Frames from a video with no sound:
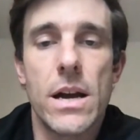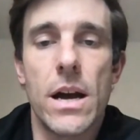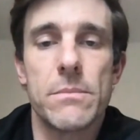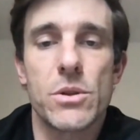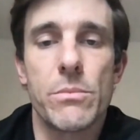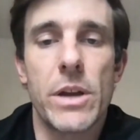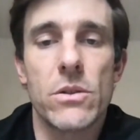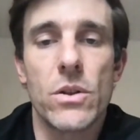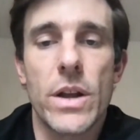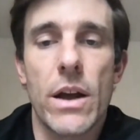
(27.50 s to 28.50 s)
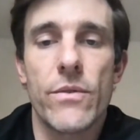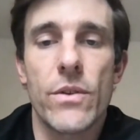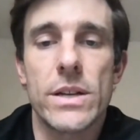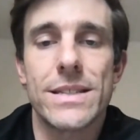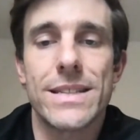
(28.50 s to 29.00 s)
So be on the lookout
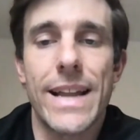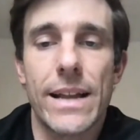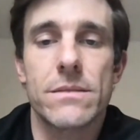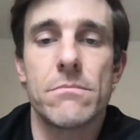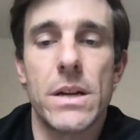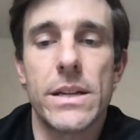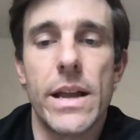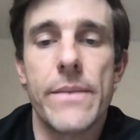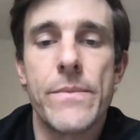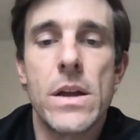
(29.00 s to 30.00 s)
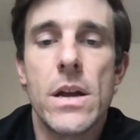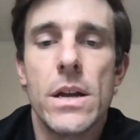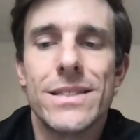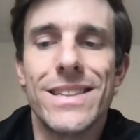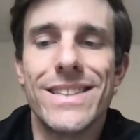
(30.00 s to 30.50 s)
for us next Monday.
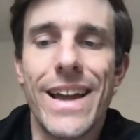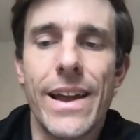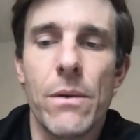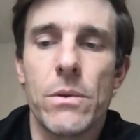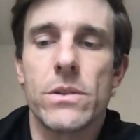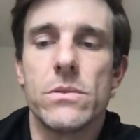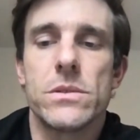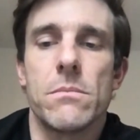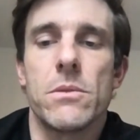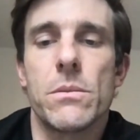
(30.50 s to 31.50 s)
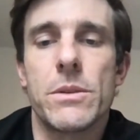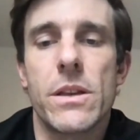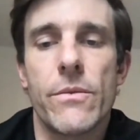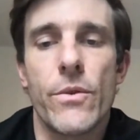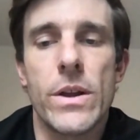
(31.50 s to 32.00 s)
Today, I want to do something a little bit
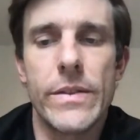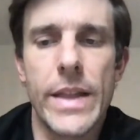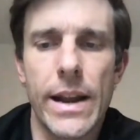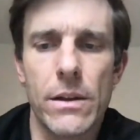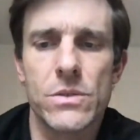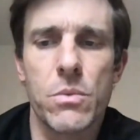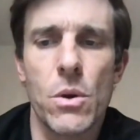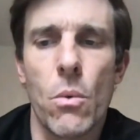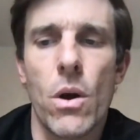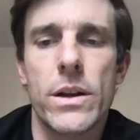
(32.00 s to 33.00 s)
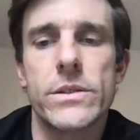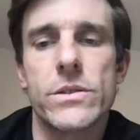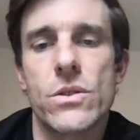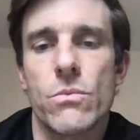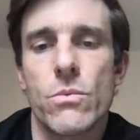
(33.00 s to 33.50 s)
different, and I just want to walk us
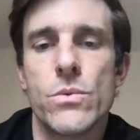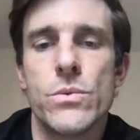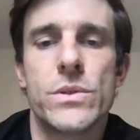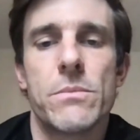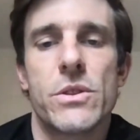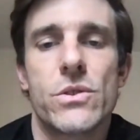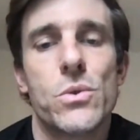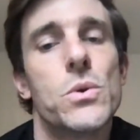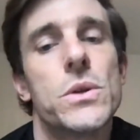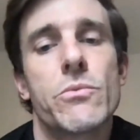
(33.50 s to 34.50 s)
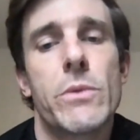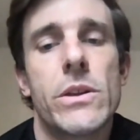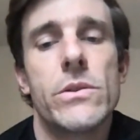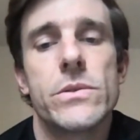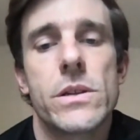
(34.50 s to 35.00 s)
through some of the tools we've been
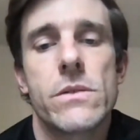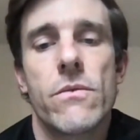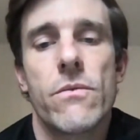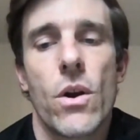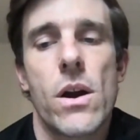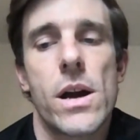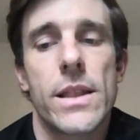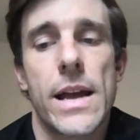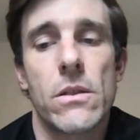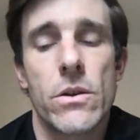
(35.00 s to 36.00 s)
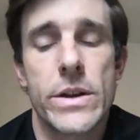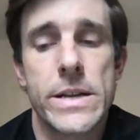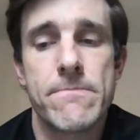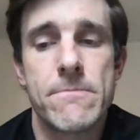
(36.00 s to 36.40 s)
using for our online learning.